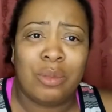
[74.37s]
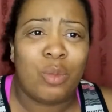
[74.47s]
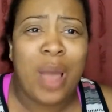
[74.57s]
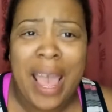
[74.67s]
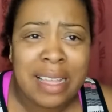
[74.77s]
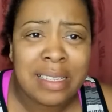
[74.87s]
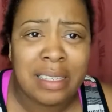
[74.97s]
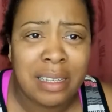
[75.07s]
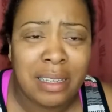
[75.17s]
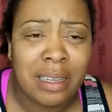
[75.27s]

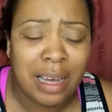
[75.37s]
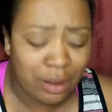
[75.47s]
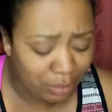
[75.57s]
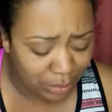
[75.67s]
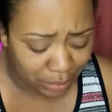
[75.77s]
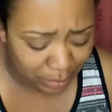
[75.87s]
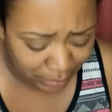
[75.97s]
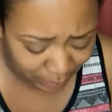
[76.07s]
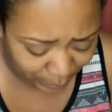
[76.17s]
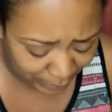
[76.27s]
waxy? I don't know.
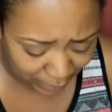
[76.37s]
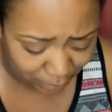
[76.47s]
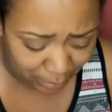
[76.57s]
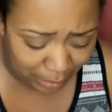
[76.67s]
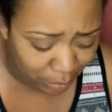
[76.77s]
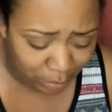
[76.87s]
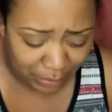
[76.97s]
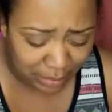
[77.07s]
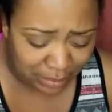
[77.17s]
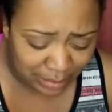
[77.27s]
Whatever. I don't know if
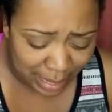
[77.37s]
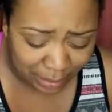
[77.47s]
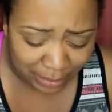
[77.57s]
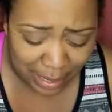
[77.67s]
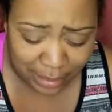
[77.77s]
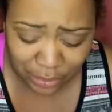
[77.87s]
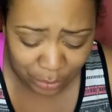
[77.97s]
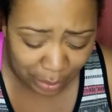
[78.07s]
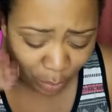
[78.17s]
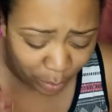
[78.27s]
that's a style or not, because, you know,
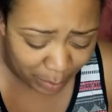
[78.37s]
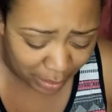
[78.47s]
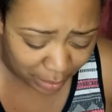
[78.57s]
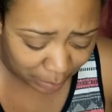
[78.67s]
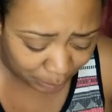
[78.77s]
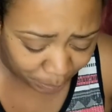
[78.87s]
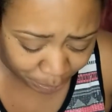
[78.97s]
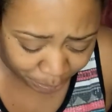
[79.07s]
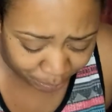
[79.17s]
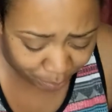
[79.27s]
I don't wear makeup.
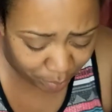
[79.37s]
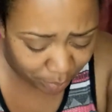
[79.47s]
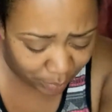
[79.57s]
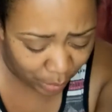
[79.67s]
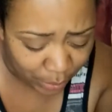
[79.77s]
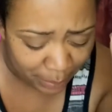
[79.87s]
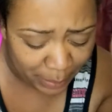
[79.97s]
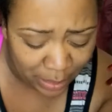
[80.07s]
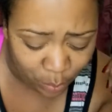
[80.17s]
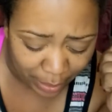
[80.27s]
Okay,
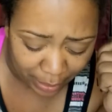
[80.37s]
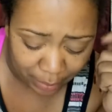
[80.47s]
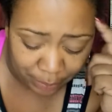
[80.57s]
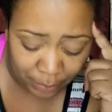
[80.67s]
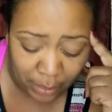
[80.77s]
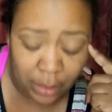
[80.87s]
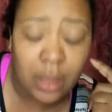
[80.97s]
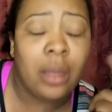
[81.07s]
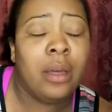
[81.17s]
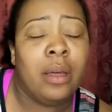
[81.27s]
meanwhile,
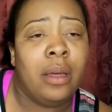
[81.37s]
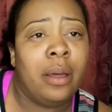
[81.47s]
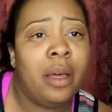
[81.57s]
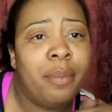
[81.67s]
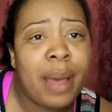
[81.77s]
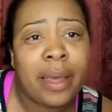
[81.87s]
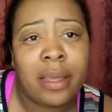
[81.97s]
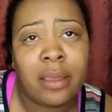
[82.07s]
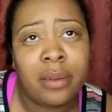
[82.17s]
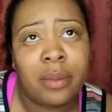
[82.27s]
back
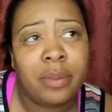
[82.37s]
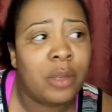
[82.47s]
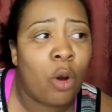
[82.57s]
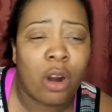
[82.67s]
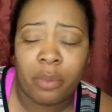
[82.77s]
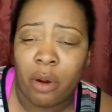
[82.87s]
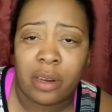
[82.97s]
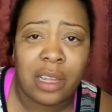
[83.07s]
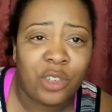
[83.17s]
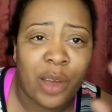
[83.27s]
at the card party,
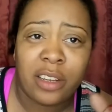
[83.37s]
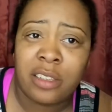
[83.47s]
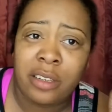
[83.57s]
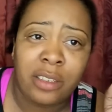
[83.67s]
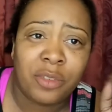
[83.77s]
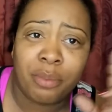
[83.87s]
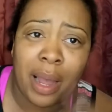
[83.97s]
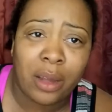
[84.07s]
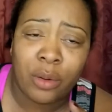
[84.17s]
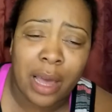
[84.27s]
they trying to teach
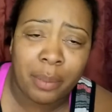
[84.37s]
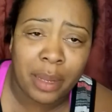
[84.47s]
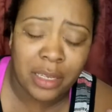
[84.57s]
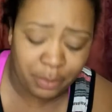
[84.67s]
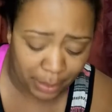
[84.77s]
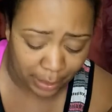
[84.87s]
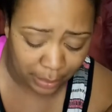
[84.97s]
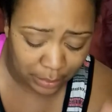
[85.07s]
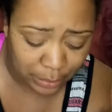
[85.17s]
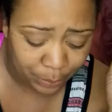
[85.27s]
Michael how to play
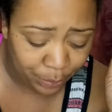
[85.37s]
spades.